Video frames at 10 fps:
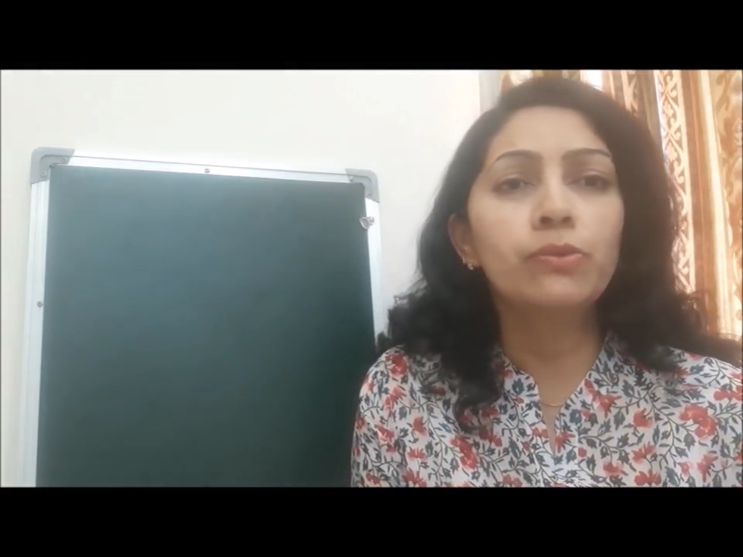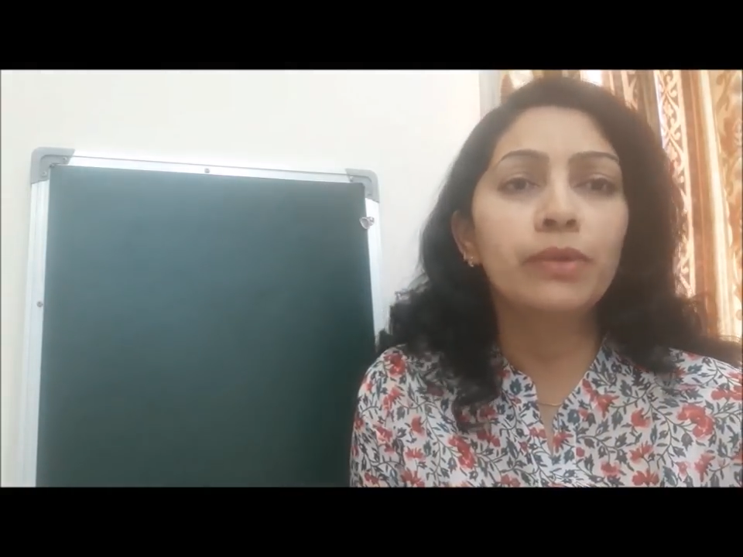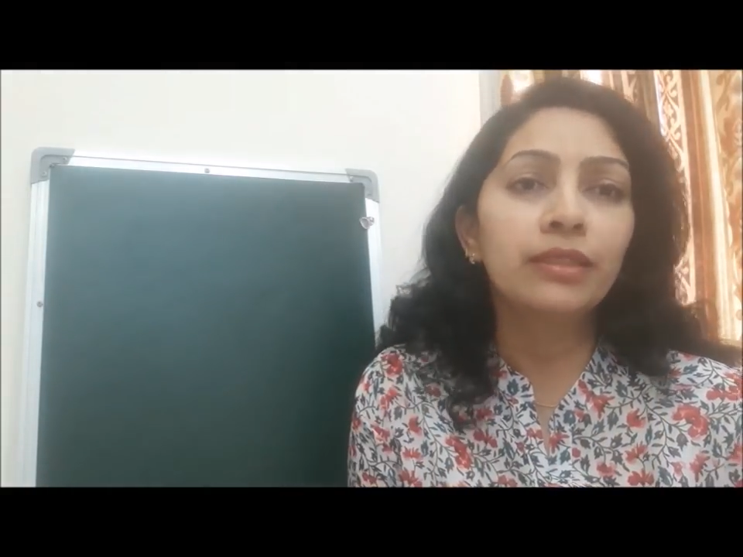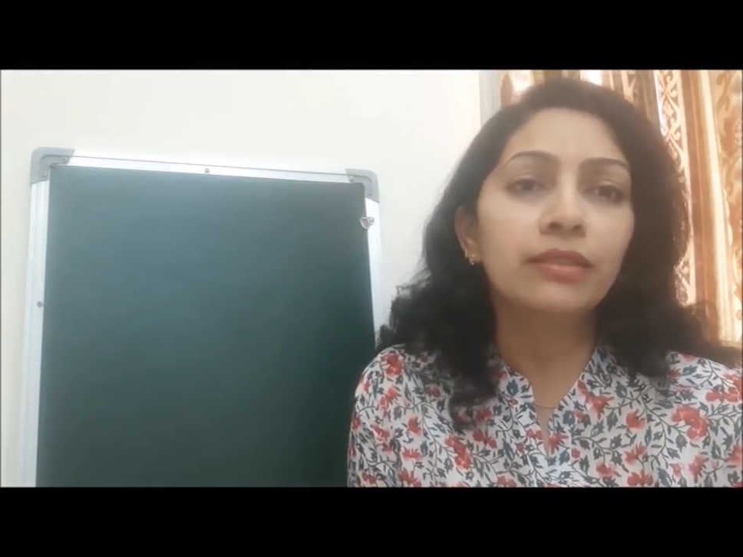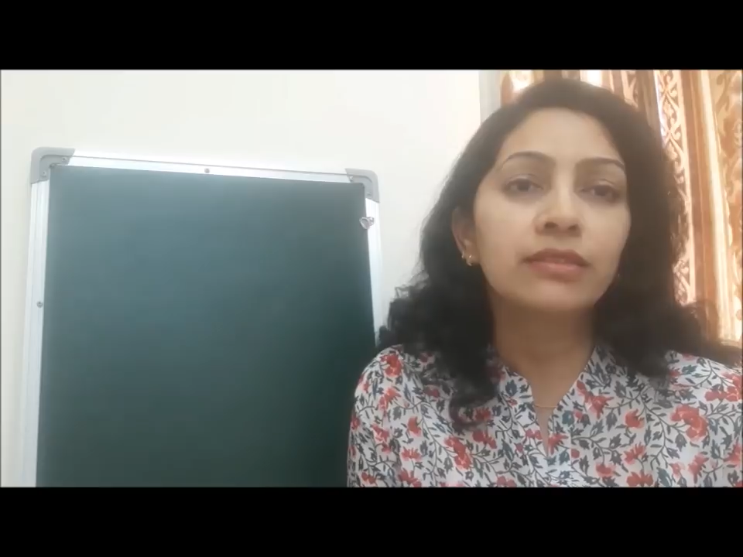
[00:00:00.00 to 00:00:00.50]

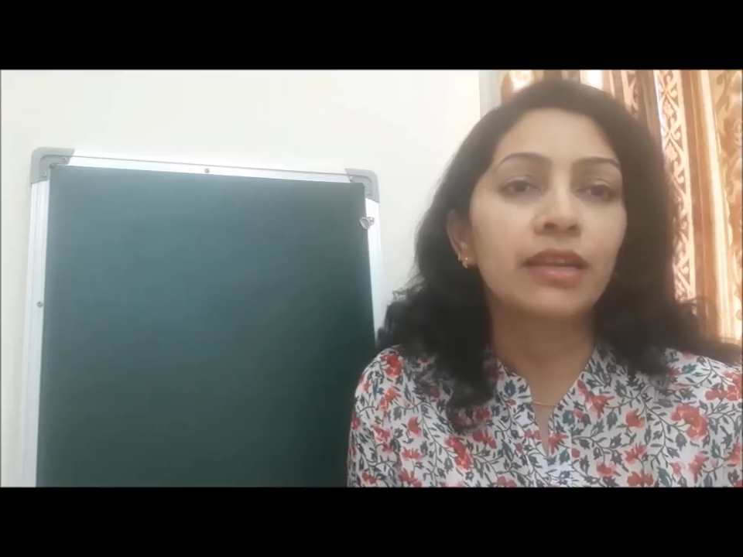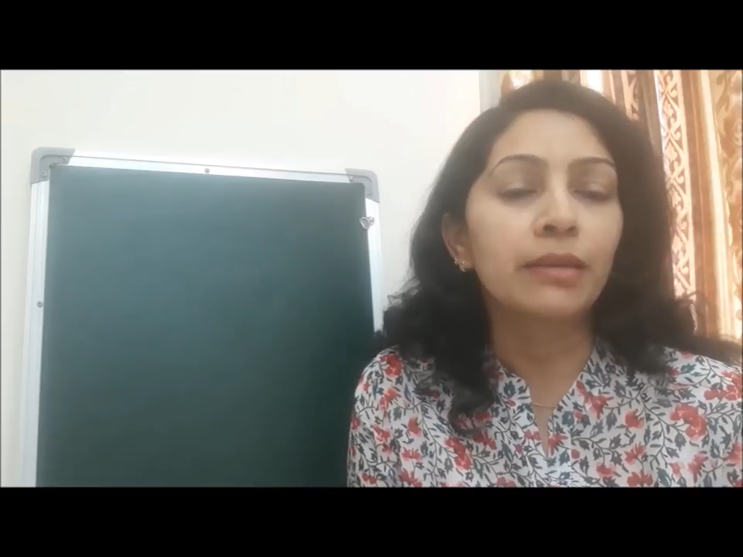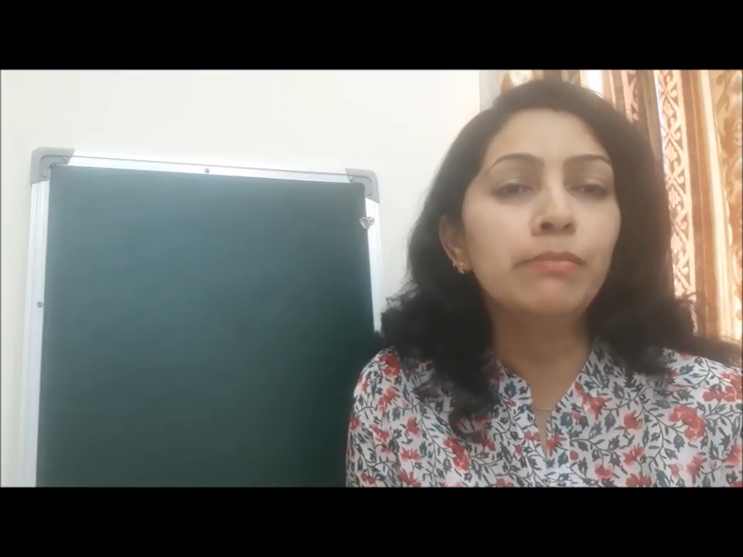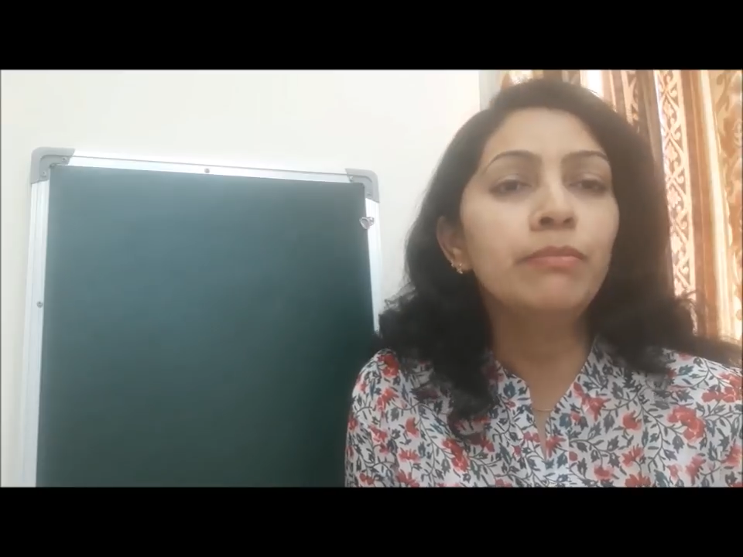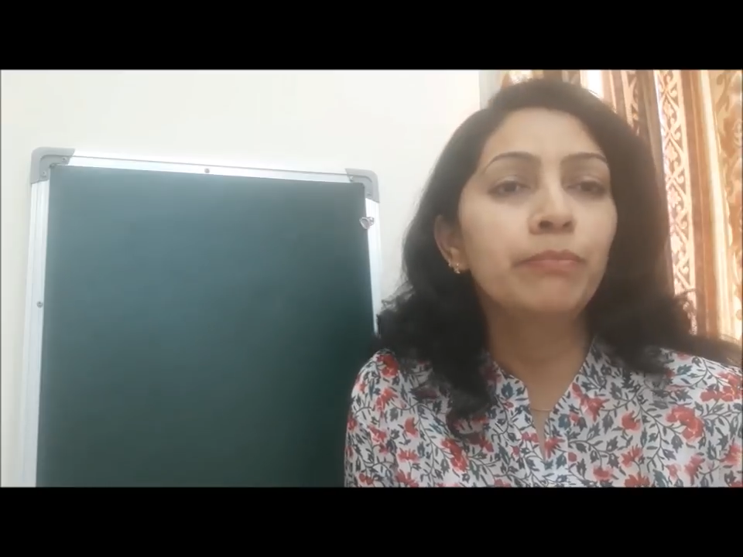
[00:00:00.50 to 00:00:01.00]
when the
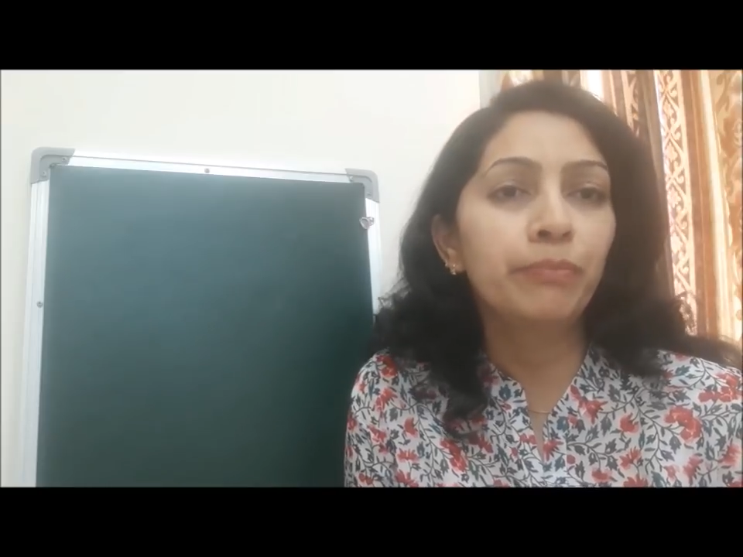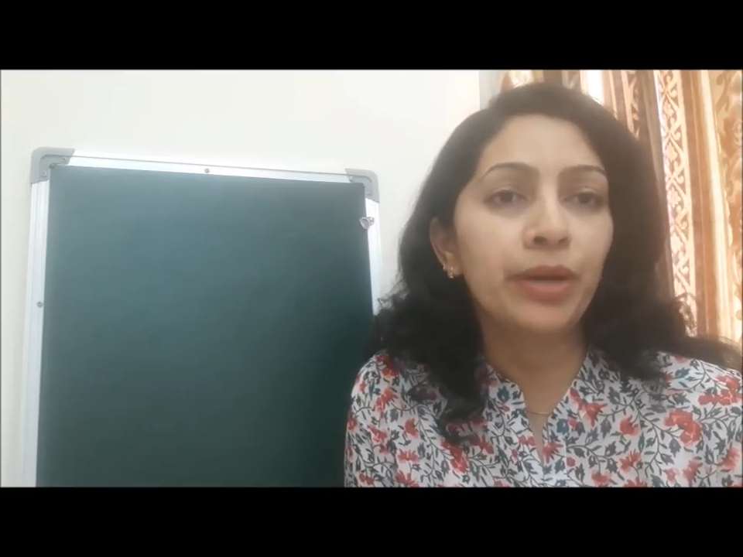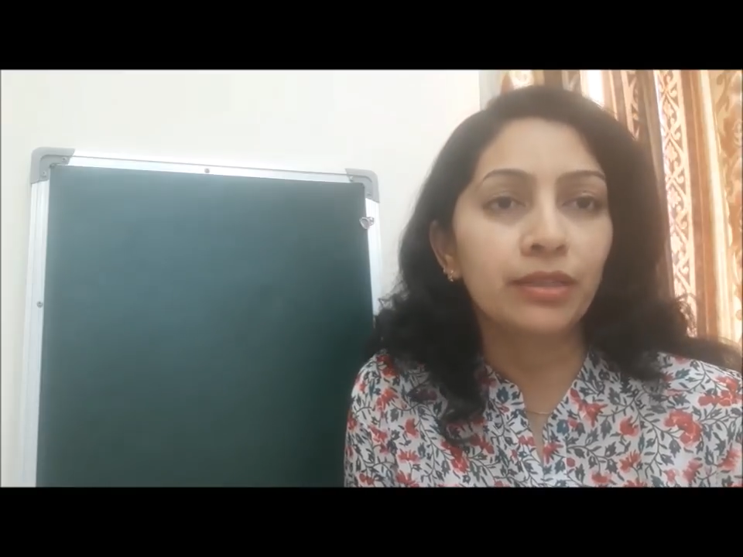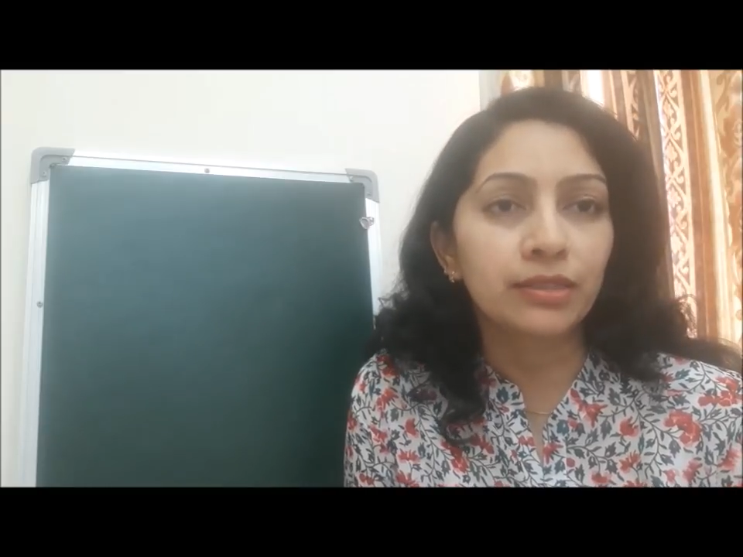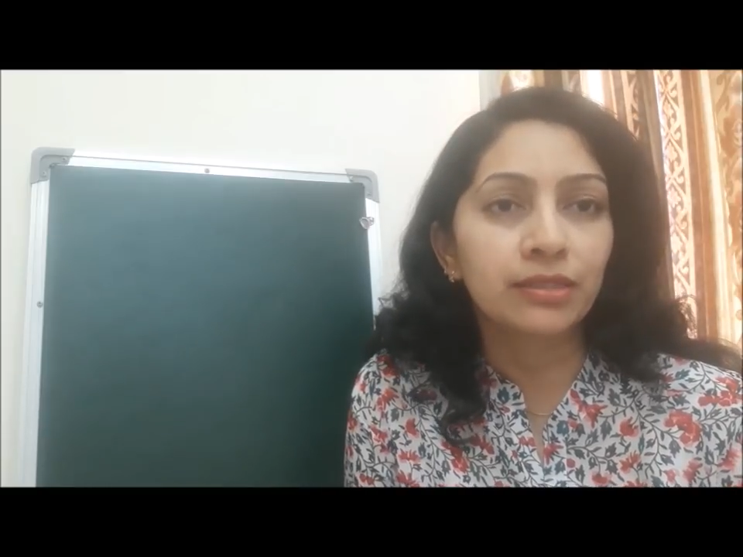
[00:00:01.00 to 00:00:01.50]
time
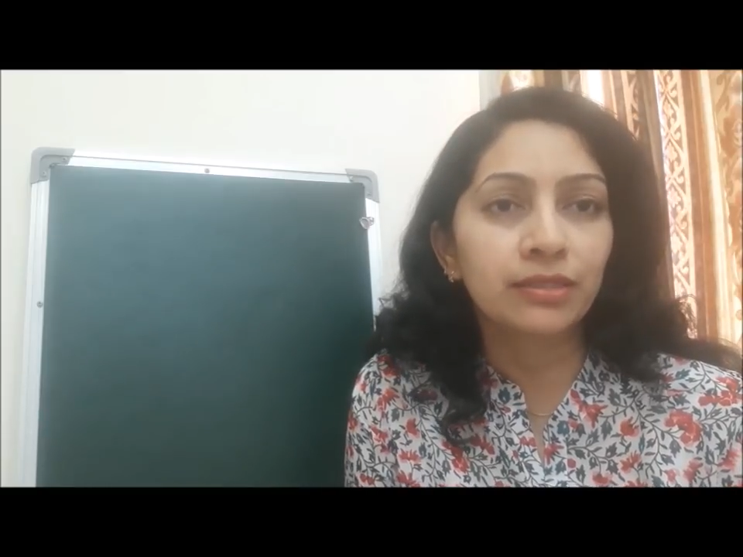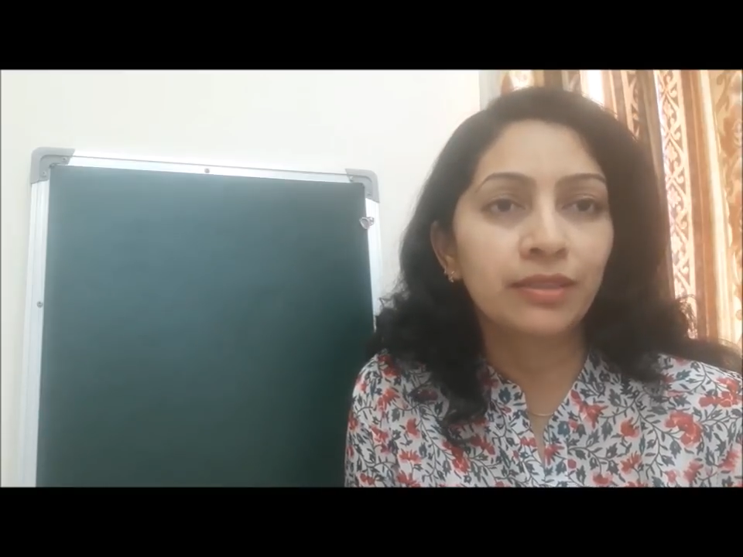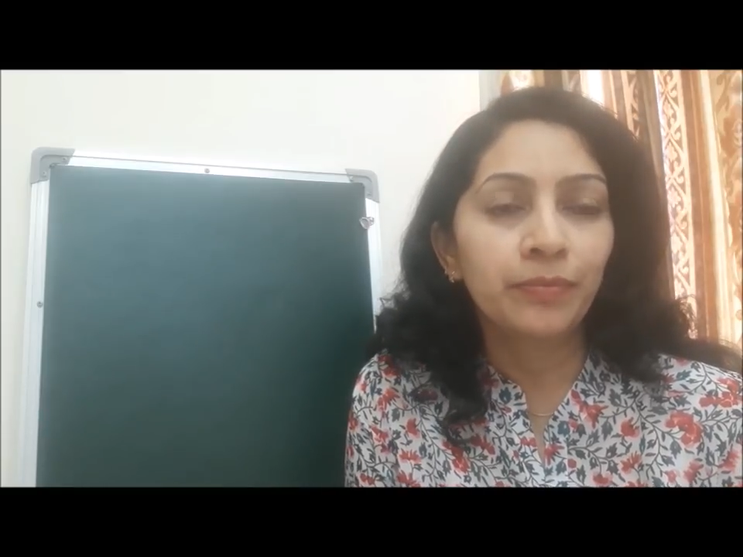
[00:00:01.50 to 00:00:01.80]
passed.